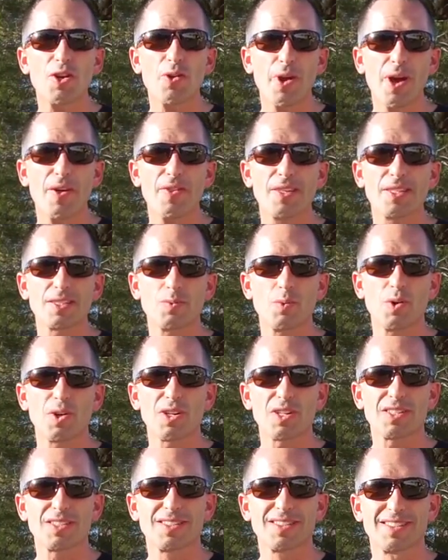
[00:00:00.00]
you how this
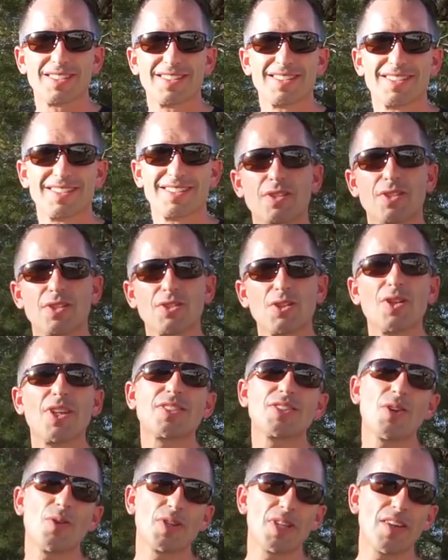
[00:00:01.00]
works. So
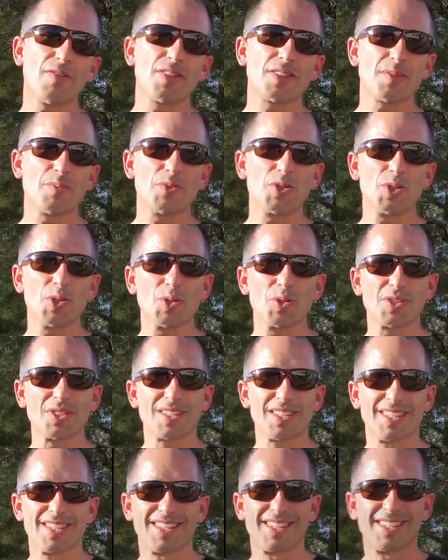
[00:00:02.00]
let's go give it some juice.